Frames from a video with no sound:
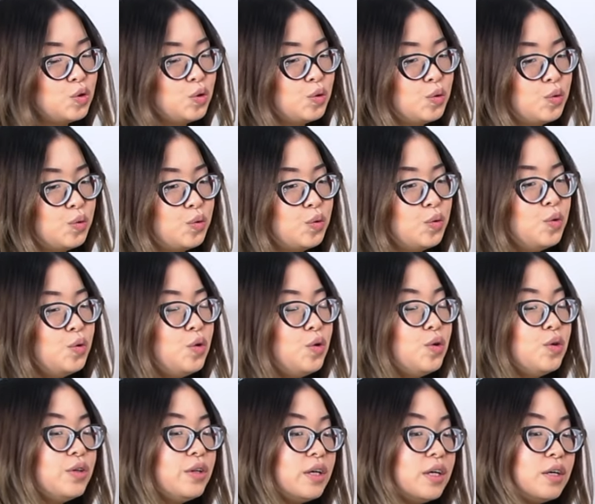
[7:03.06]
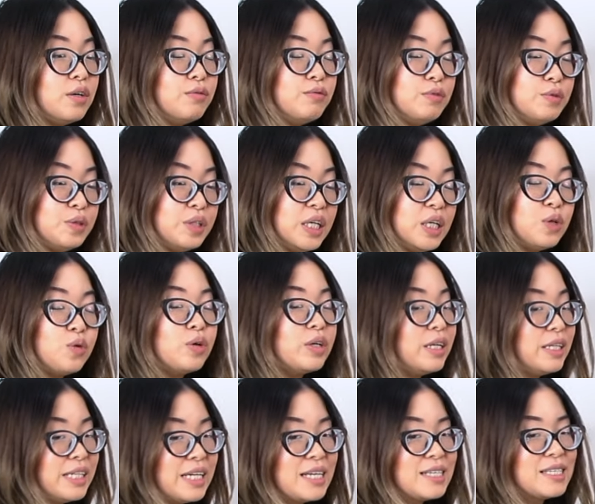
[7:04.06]
to the routine or
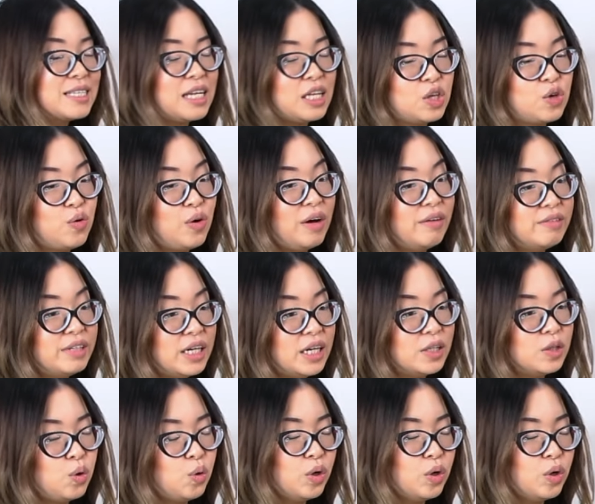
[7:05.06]
the test that you have done,